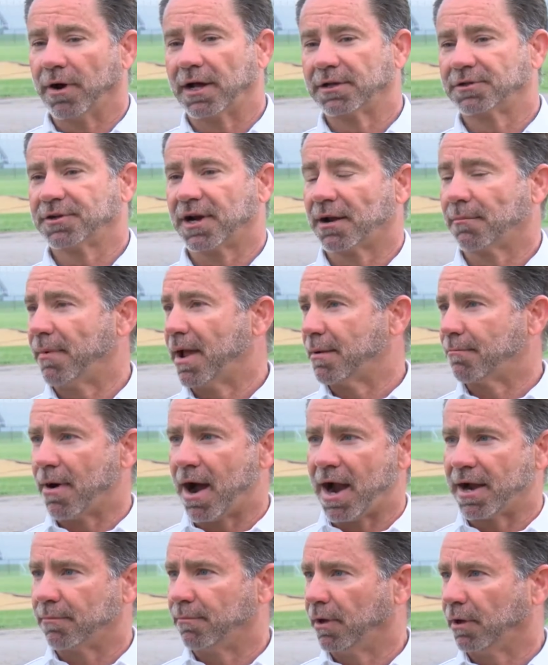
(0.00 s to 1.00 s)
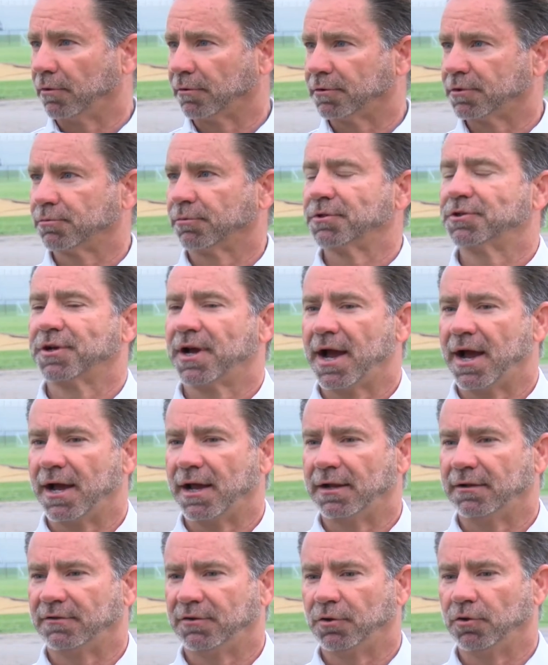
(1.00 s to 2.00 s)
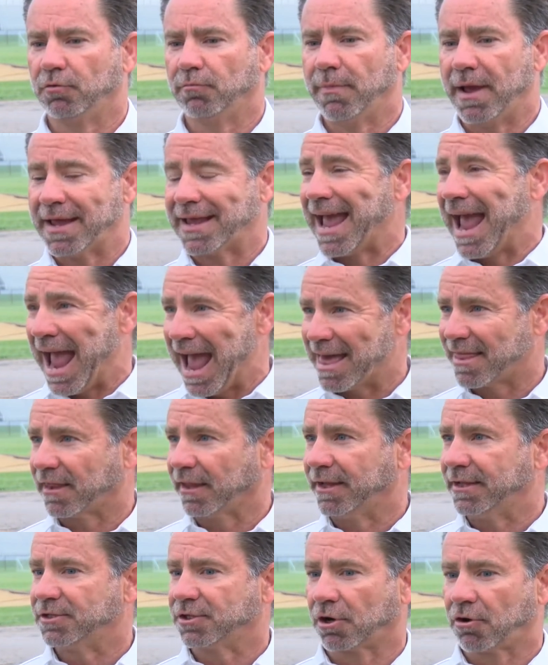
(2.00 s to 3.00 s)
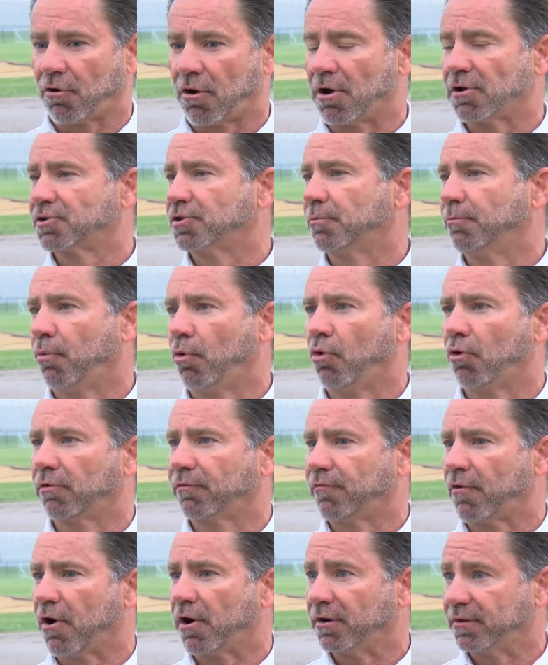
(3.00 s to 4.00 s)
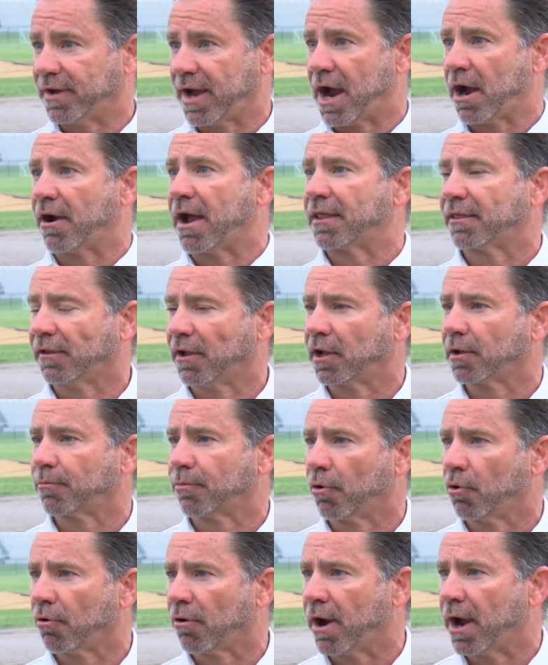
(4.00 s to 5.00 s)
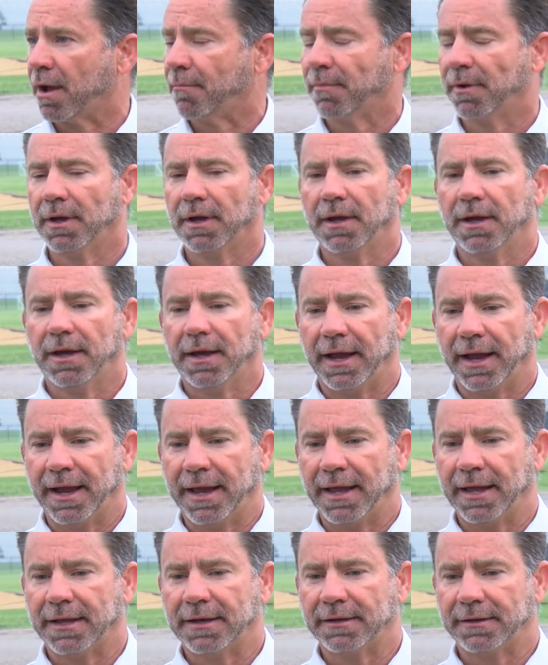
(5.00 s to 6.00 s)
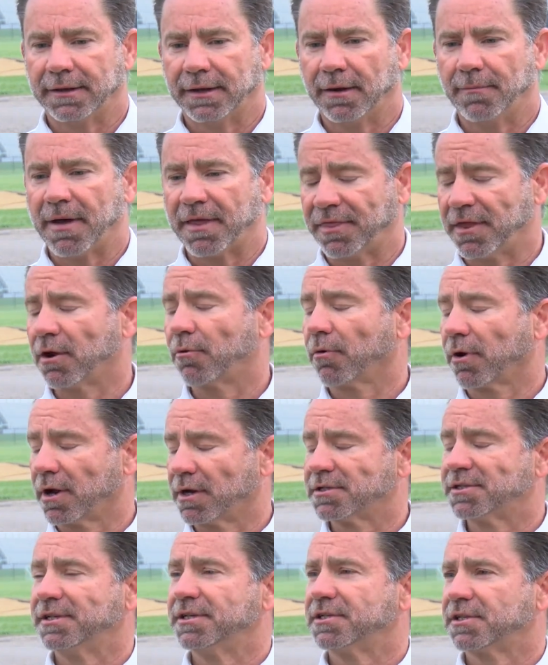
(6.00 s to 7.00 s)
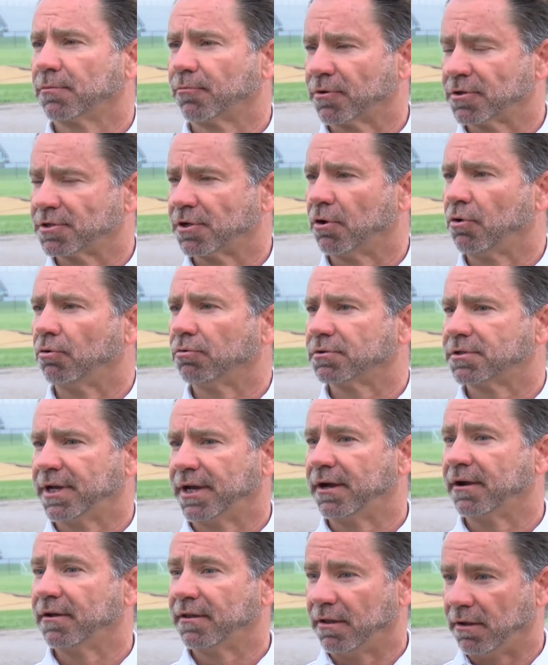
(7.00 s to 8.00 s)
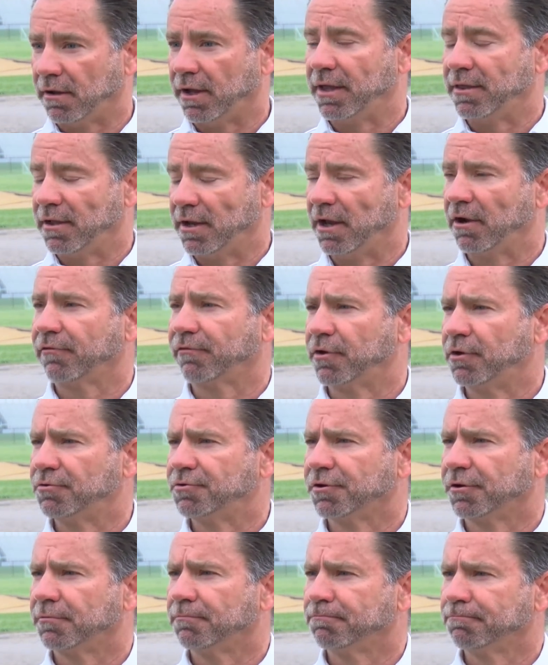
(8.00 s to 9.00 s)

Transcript: not trying to make bodybuilders. We're trying to make athletes across the board for our entire athletic program. And um, I think we're going to see some results here in the, in the near future.